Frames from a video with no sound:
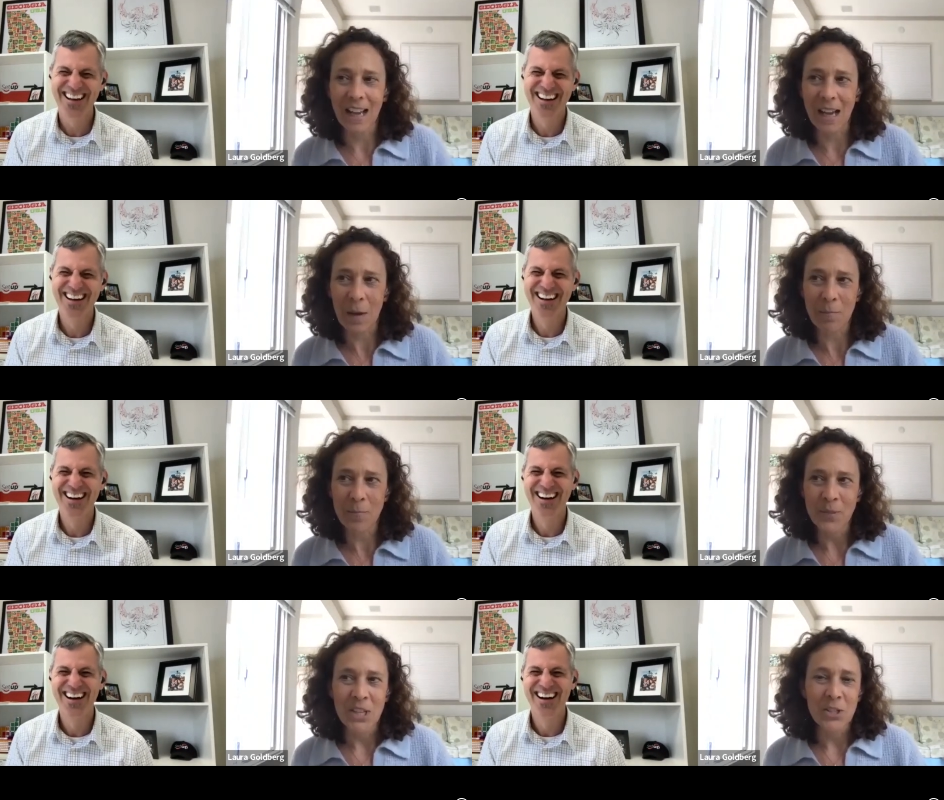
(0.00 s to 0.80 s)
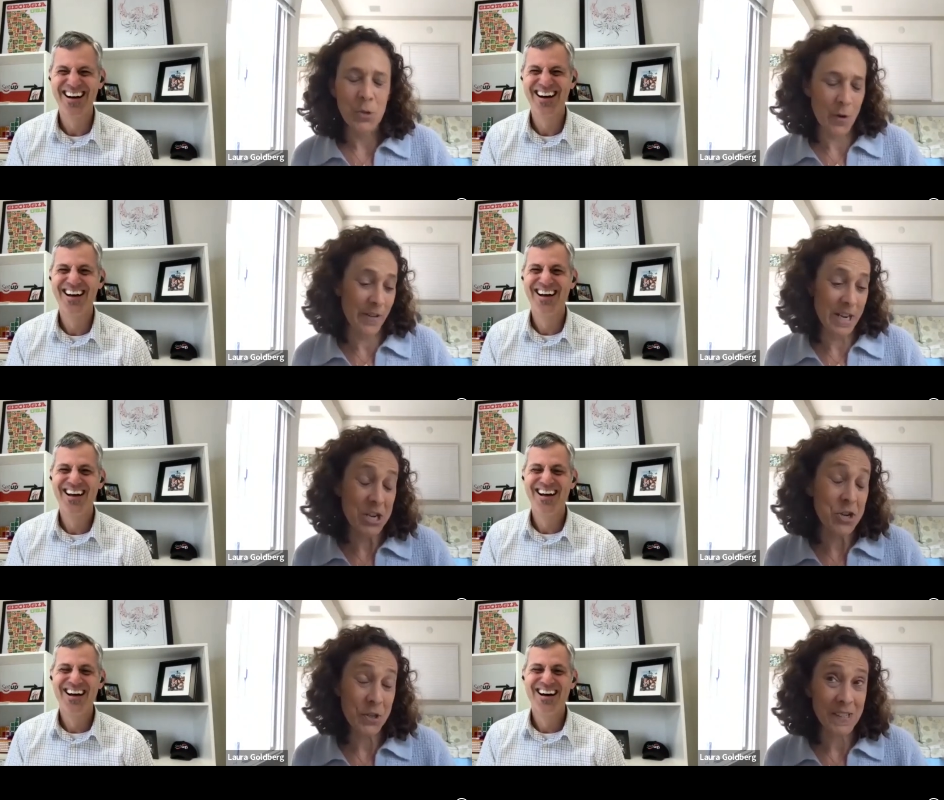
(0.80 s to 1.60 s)
Speaker 1: um, sort of an
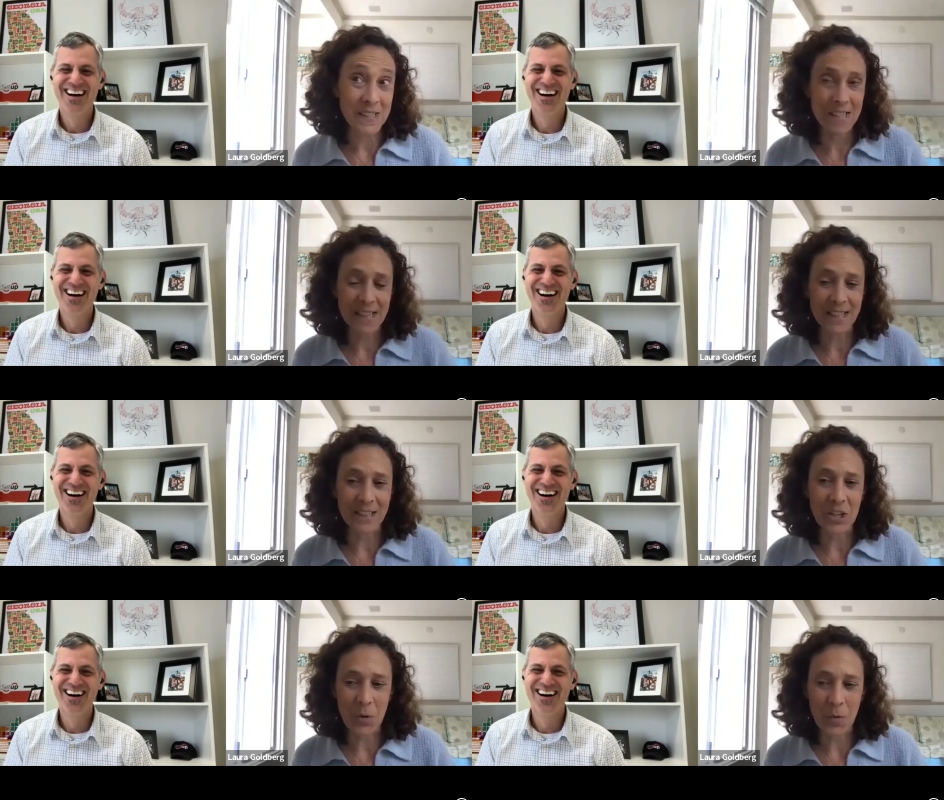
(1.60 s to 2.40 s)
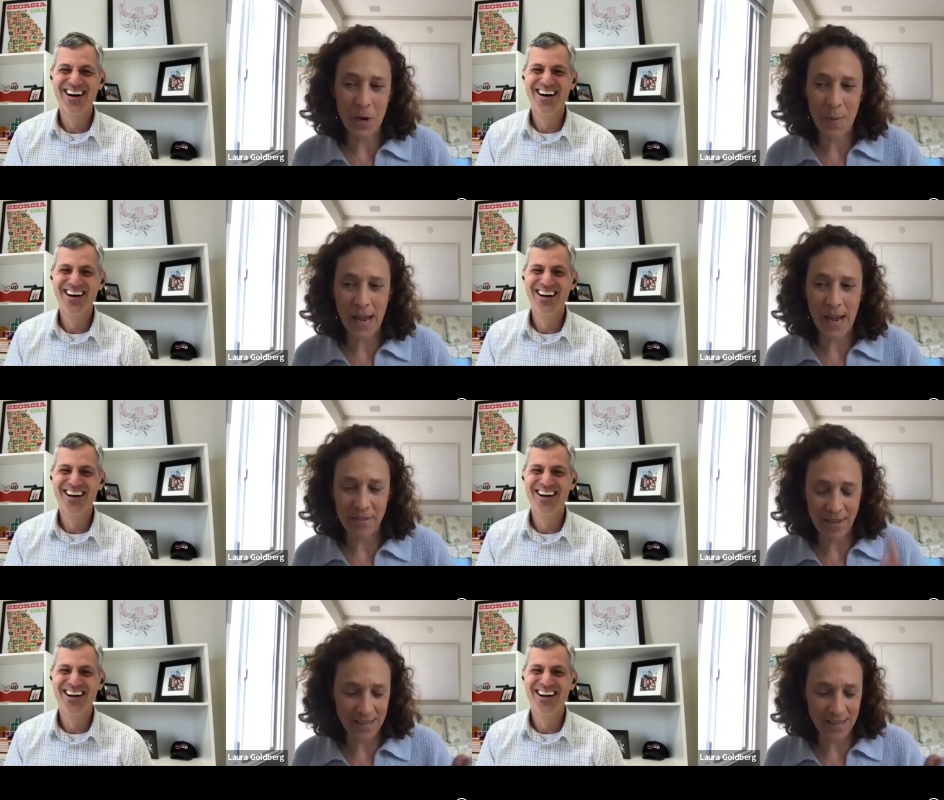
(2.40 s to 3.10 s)
interesting career path.